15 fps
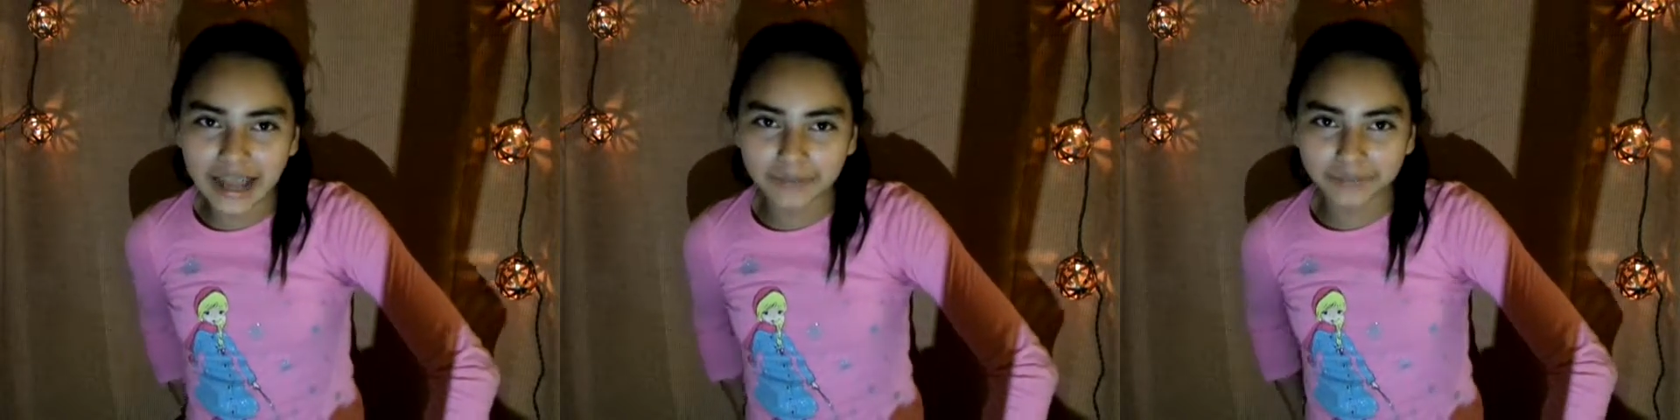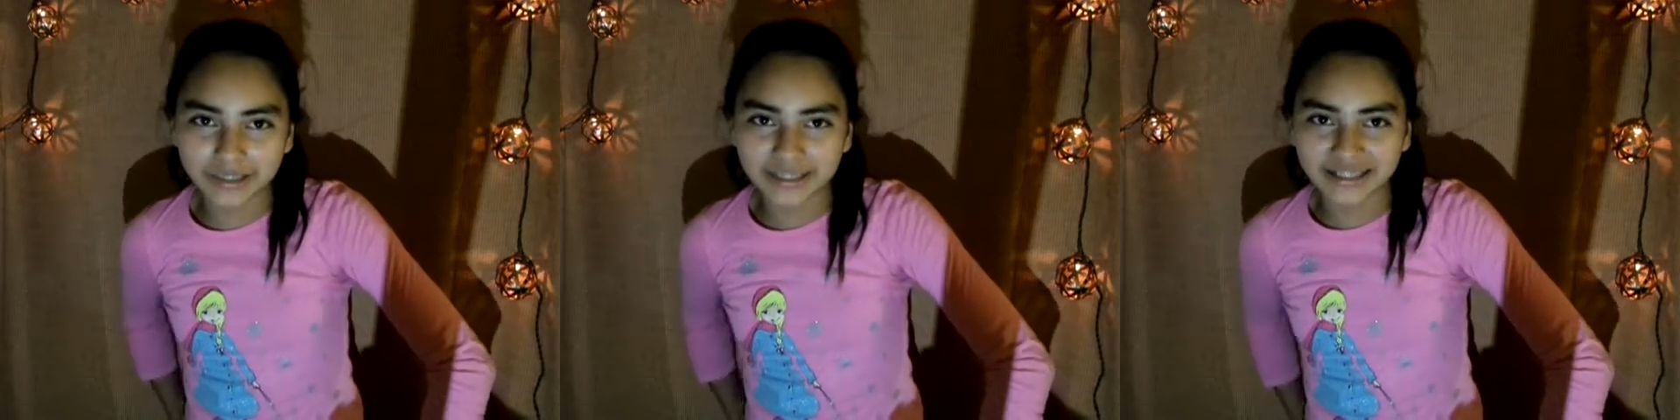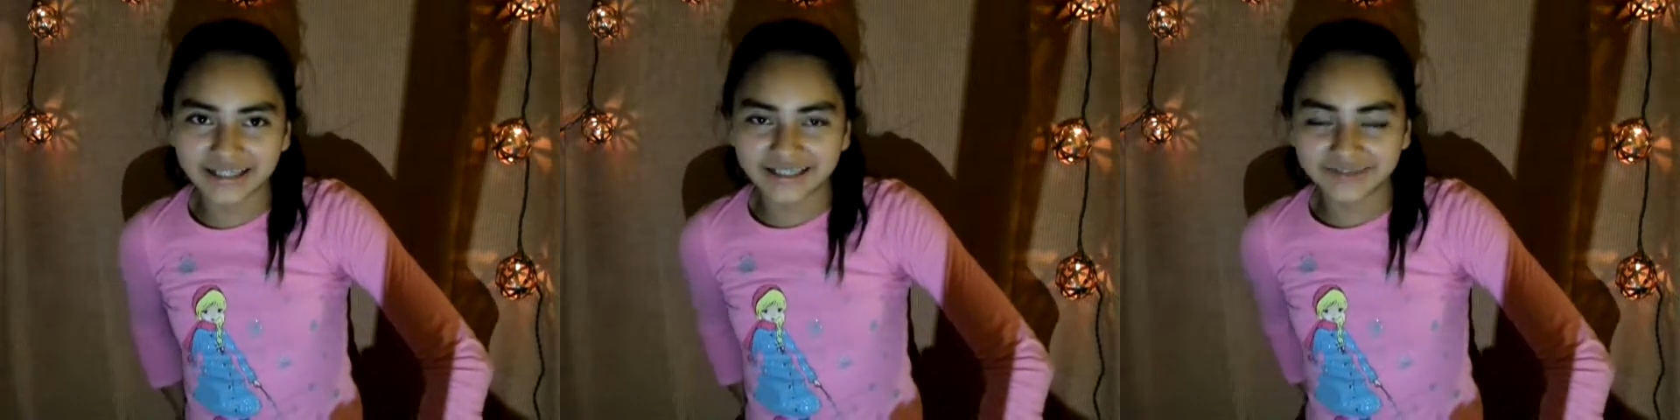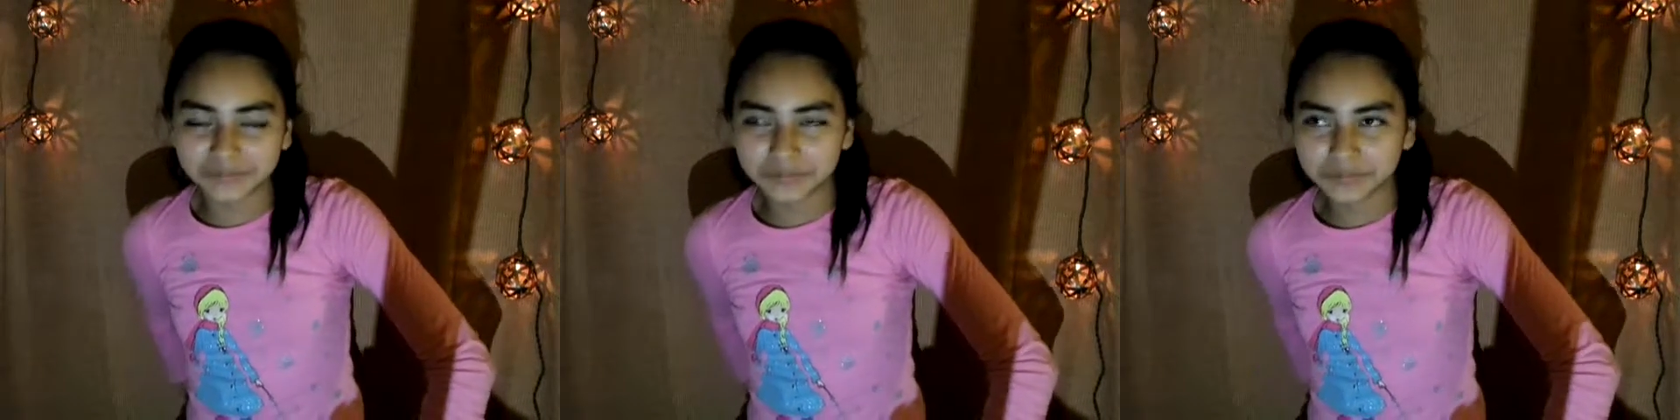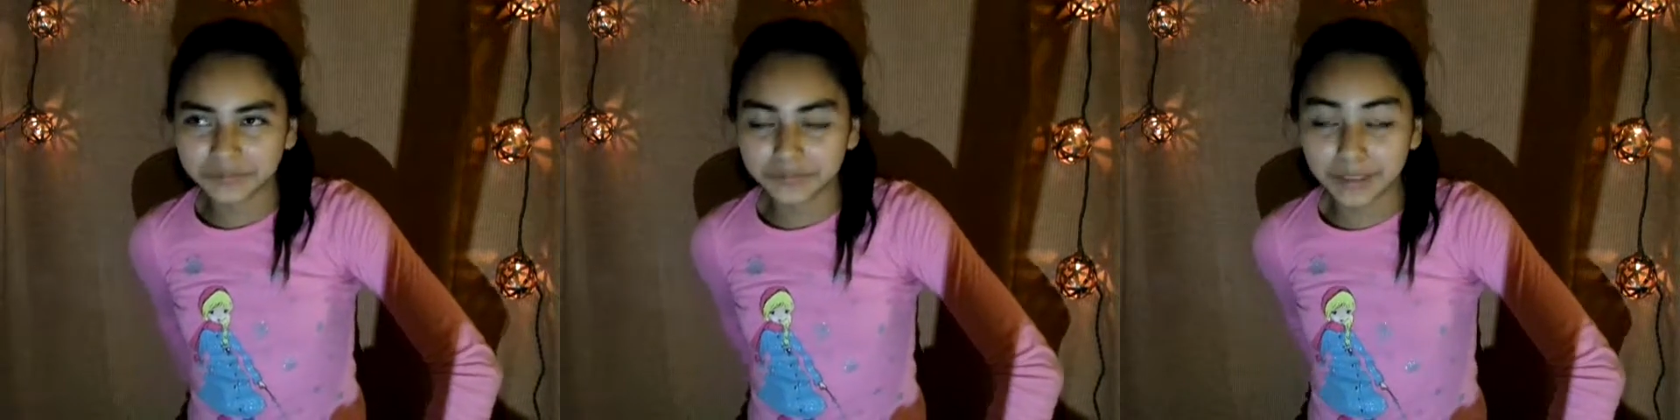I'm the
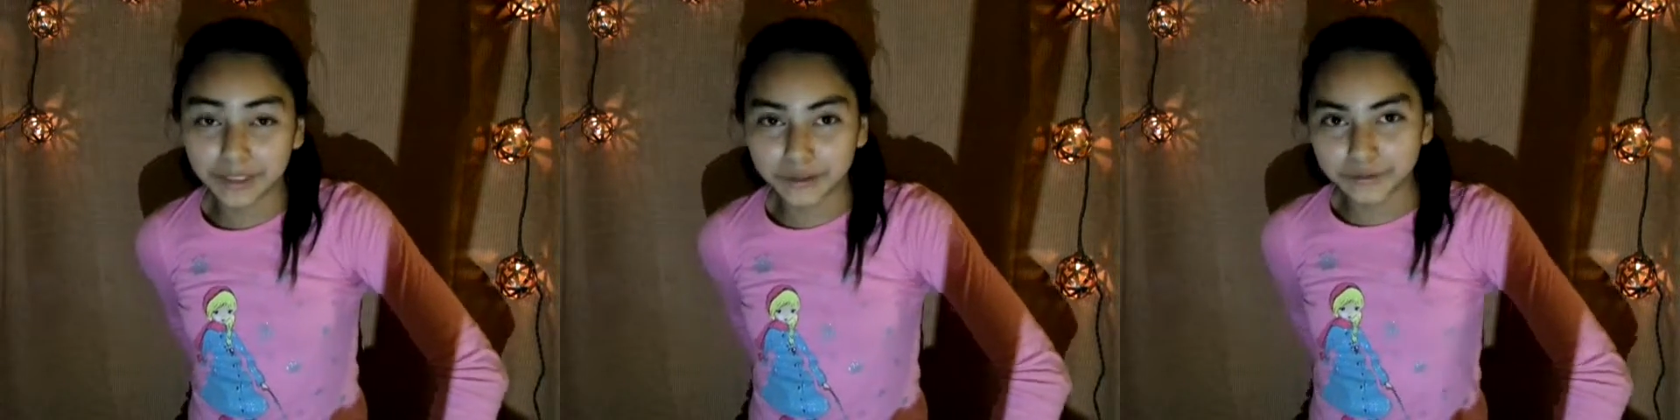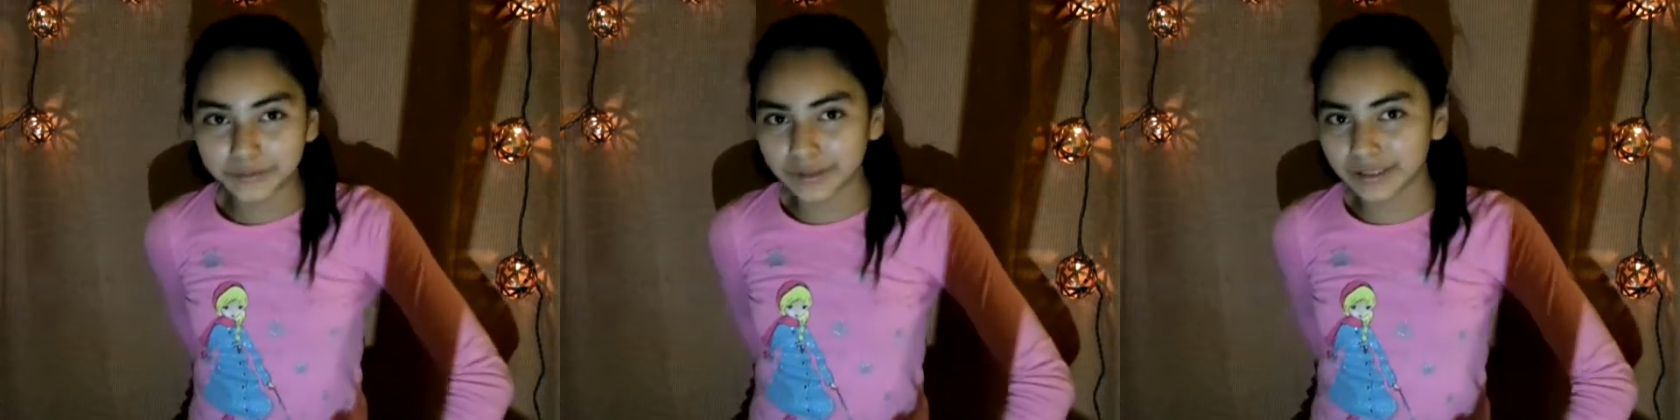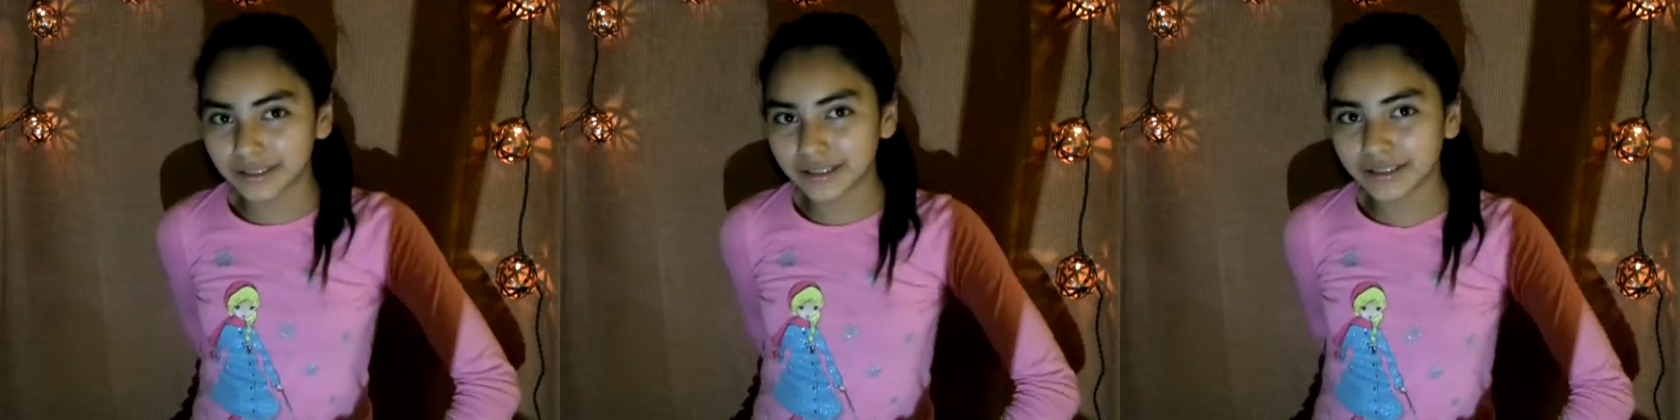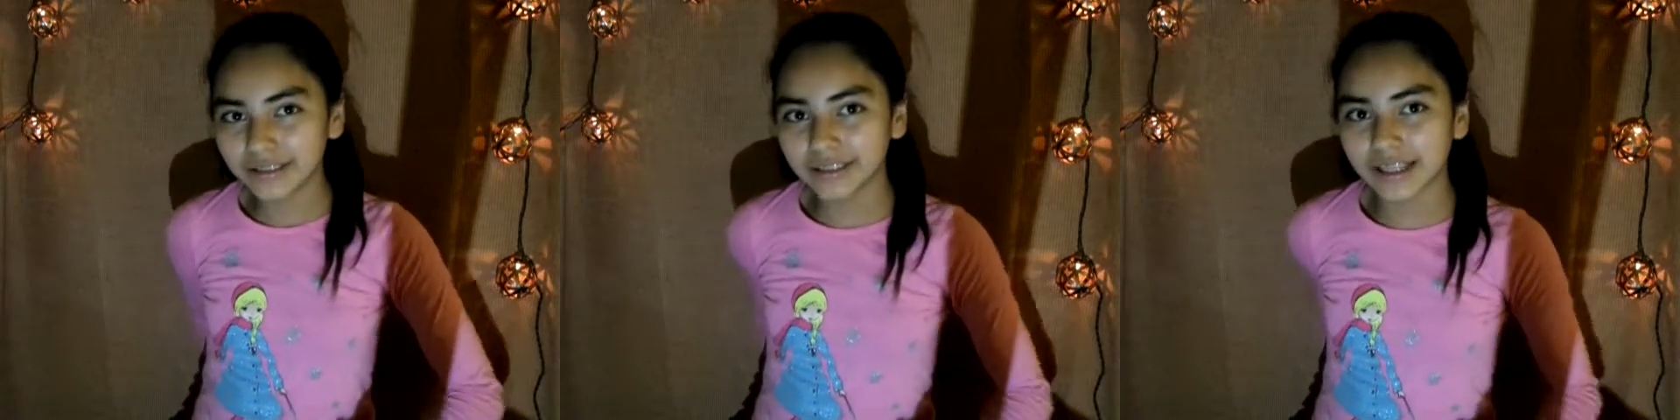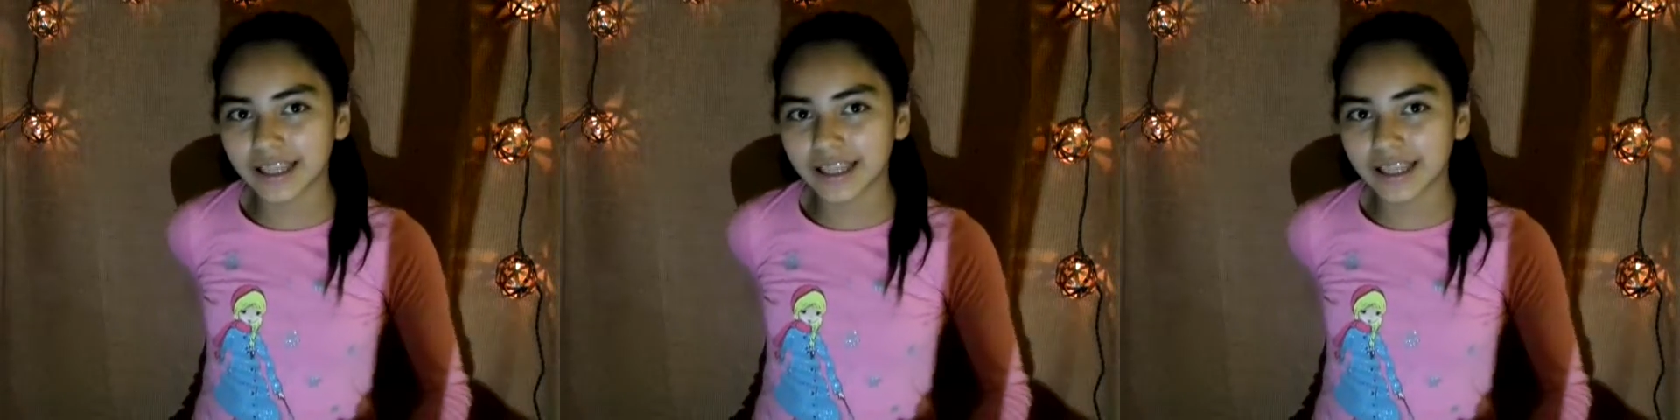middle one,